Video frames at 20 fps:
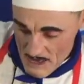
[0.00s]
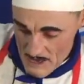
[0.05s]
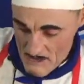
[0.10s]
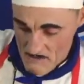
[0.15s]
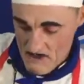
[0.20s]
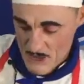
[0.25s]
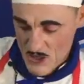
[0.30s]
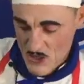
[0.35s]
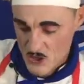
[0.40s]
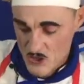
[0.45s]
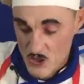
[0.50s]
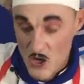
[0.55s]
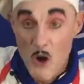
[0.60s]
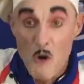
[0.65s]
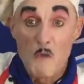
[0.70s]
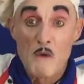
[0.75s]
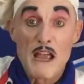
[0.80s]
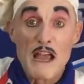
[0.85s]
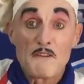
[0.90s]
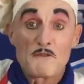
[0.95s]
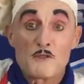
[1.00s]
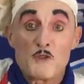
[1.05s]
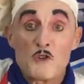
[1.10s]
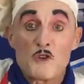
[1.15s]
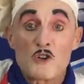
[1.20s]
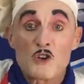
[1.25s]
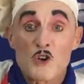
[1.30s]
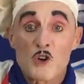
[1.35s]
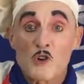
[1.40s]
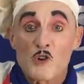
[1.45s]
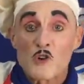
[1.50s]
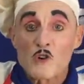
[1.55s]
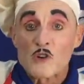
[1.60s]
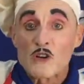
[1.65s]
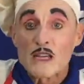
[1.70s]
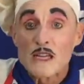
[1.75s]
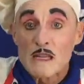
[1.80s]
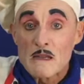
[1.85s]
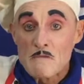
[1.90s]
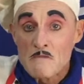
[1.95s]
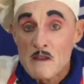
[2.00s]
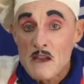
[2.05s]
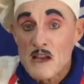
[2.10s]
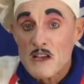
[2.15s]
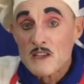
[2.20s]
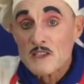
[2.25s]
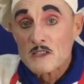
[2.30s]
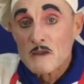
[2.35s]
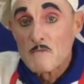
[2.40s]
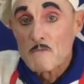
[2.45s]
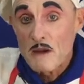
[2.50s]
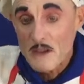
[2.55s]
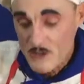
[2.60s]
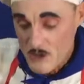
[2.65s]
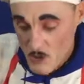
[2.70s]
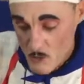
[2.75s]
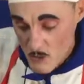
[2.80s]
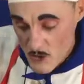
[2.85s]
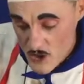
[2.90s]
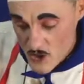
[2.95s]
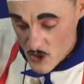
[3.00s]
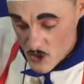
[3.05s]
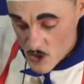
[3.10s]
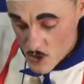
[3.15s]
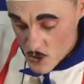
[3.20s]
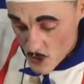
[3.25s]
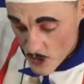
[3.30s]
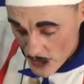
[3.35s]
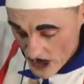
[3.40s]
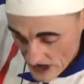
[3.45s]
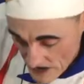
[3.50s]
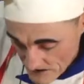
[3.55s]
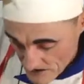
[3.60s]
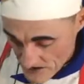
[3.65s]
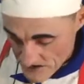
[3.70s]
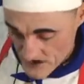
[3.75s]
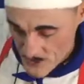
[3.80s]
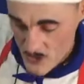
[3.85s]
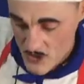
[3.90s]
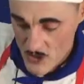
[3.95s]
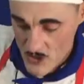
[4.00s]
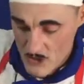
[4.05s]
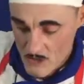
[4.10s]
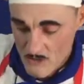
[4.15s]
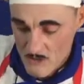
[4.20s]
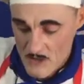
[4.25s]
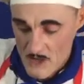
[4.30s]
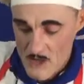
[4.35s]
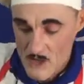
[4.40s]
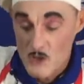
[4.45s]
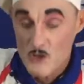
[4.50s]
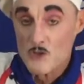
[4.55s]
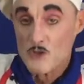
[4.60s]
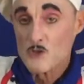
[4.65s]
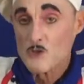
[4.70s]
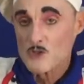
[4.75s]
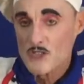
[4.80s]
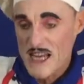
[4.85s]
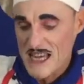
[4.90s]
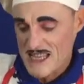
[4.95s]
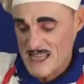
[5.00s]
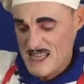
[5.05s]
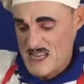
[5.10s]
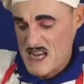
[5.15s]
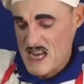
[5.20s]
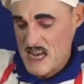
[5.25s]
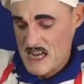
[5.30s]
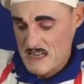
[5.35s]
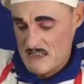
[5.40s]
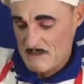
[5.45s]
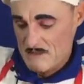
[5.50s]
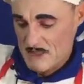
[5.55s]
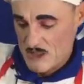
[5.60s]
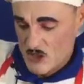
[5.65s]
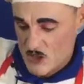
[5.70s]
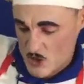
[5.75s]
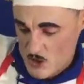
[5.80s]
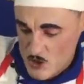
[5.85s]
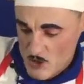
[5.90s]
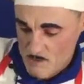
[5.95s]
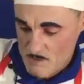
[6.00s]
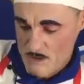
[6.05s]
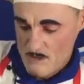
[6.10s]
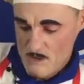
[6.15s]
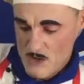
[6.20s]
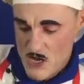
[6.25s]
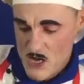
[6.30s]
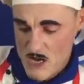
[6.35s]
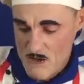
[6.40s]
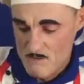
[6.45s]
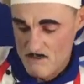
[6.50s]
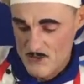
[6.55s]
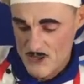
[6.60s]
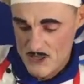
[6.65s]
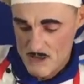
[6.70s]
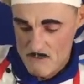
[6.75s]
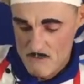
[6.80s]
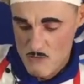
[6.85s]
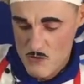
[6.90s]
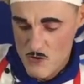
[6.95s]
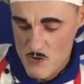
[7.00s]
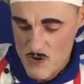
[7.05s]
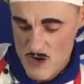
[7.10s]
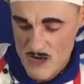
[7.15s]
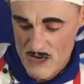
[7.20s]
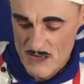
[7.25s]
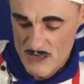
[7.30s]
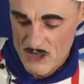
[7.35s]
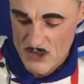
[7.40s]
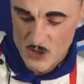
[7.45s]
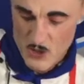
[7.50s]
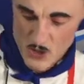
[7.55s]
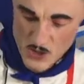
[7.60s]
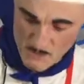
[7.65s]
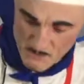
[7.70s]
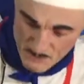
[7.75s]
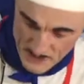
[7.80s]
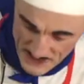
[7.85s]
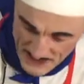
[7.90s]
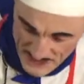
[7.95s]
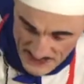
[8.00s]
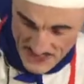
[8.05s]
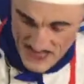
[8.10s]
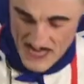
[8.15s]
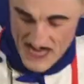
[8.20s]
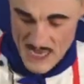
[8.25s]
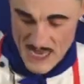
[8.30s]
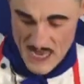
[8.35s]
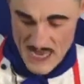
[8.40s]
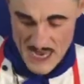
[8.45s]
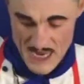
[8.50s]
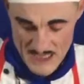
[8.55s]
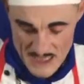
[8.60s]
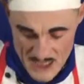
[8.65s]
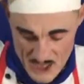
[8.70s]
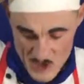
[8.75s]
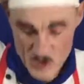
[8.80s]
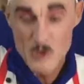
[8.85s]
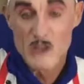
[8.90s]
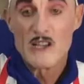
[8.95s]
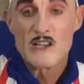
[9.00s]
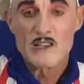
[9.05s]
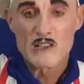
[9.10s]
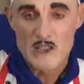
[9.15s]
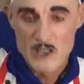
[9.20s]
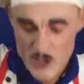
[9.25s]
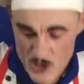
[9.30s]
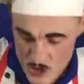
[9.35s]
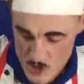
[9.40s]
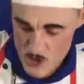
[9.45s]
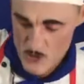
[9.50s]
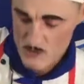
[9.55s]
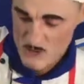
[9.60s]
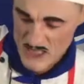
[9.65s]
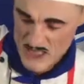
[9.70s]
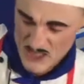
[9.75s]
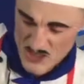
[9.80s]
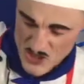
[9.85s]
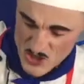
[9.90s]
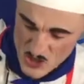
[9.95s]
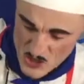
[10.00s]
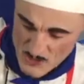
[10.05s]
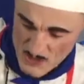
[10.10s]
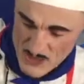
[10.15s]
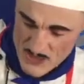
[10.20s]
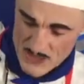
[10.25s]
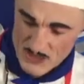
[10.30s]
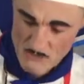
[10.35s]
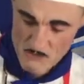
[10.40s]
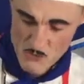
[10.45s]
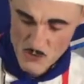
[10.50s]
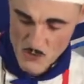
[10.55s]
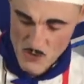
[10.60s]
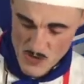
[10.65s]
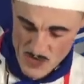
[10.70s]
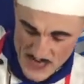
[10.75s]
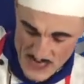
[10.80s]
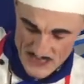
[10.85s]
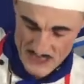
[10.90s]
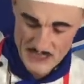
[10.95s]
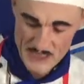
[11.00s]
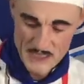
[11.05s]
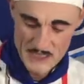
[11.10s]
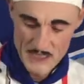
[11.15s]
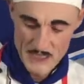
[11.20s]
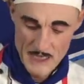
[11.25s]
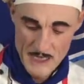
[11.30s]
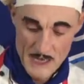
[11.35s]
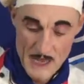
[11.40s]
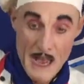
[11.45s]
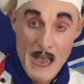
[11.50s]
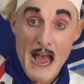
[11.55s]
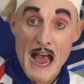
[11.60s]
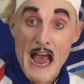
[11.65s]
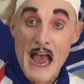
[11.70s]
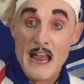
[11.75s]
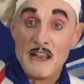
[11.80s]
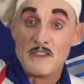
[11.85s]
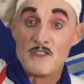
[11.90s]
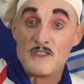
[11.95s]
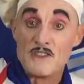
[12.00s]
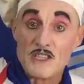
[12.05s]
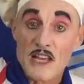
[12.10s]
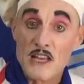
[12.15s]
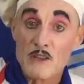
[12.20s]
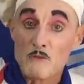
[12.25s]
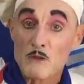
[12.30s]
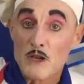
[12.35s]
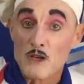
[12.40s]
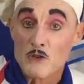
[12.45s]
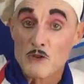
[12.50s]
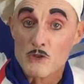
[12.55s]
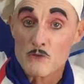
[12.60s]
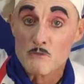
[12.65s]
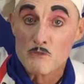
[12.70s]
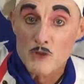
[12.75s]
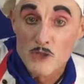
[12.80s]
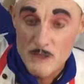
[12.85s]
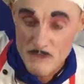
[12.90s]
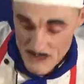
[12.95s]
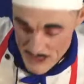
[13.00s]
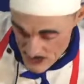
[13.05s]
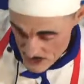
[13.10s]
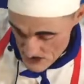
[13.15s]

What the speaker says: because we have to cream the butter with the sugar. So to do that, chop him up some more, chopping and into little cubes and chop some more like this. And then we're going to put him in